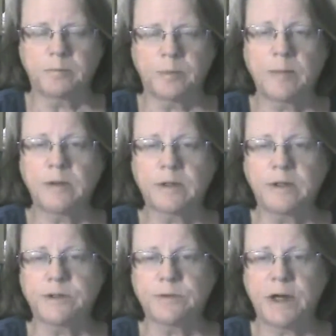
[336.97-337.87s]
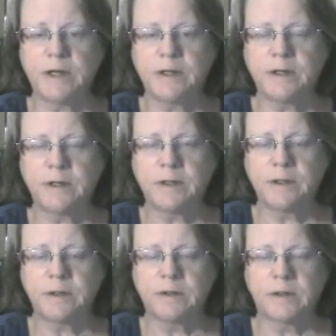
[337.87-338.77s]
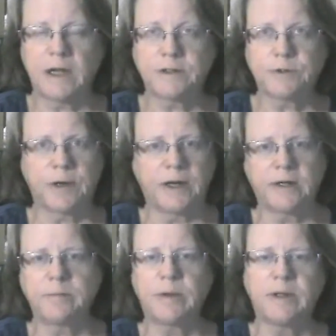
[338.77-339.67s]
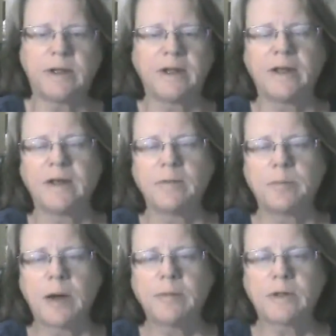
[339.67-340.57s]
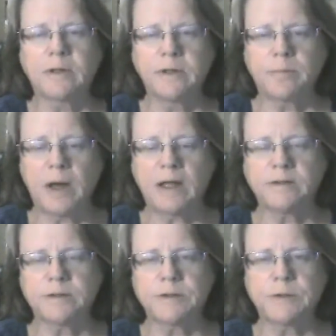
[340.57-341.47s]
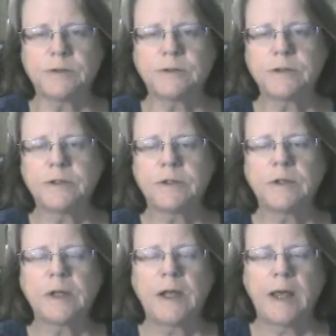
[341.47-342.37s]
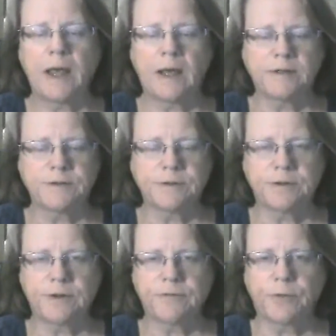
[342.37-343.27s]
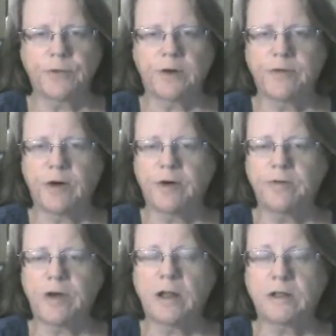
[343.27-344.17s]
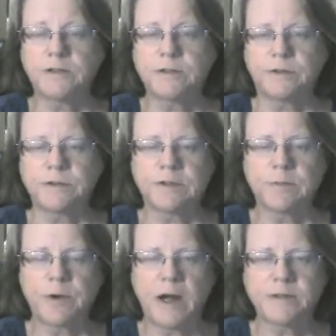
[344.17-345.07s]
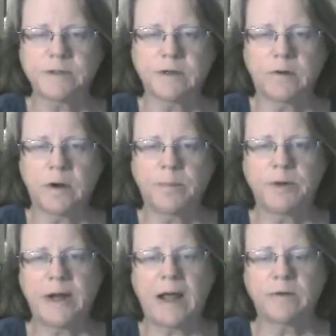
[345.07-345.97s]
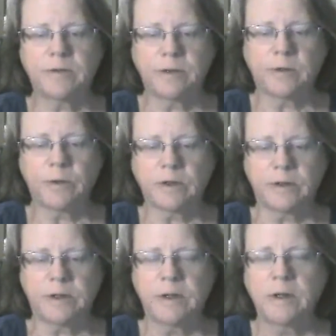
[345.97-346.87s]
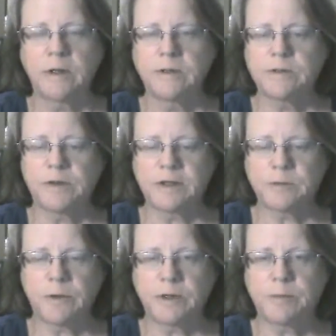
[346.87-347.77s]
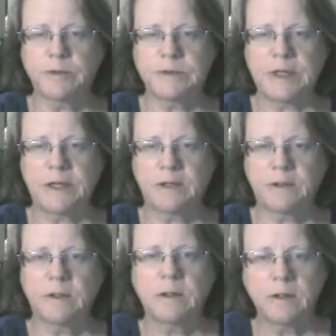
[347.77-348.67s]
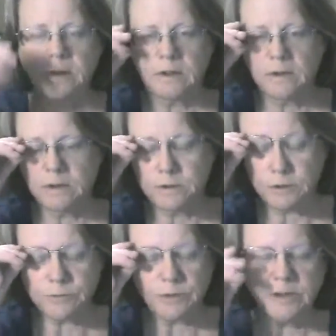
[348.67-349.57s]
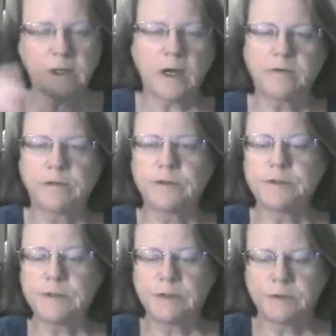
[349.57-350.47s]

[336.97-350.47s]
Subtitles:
publicly traded, not traded, but publicly bought and sold. And so therefore they're very volatile. So the price can go up or down really quickly. So that 20% just really covers,